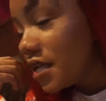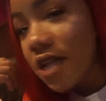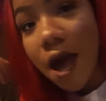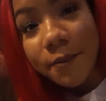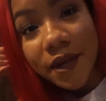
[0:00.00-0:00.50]

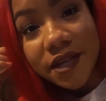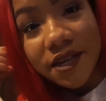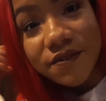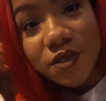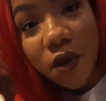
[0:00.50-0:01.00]
not big
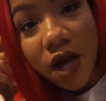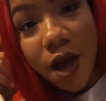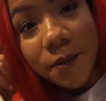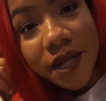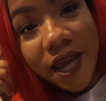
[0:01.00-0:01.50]
enough to
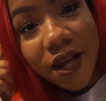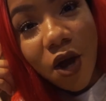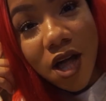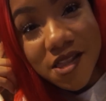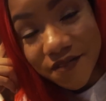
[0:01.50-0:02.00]
accommodate
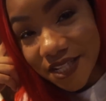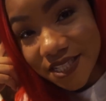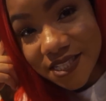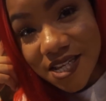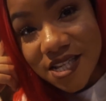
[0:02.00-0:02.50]
all of us.
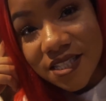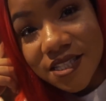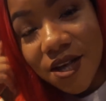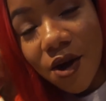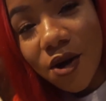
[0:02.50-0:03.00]

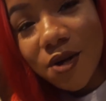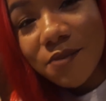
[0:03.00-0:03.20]
So,